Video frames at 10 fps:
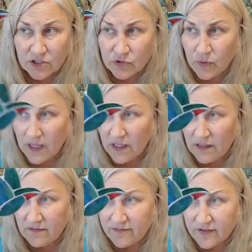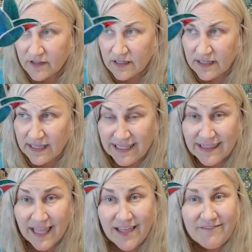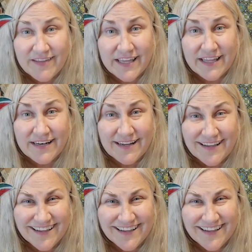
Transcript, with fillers: 12, 11,